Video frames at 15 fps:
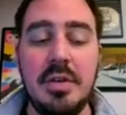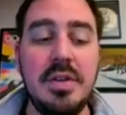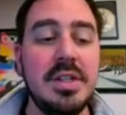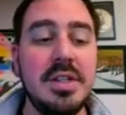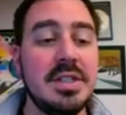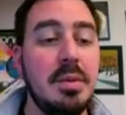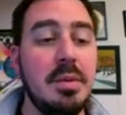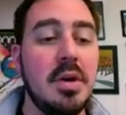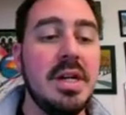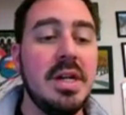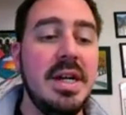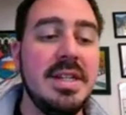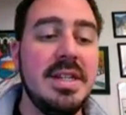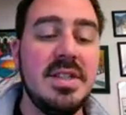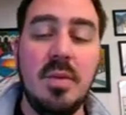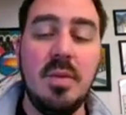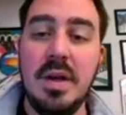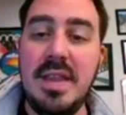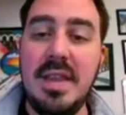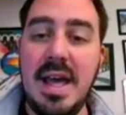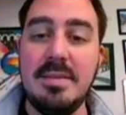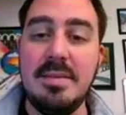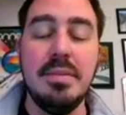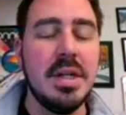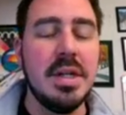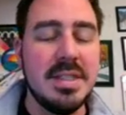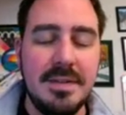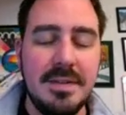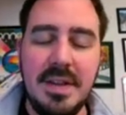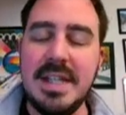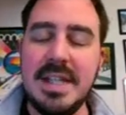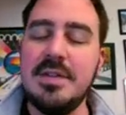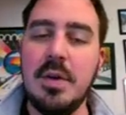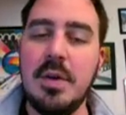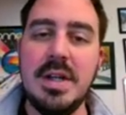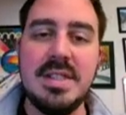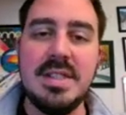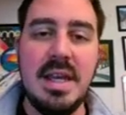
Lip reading: The Explorica is the one that books the flights for us.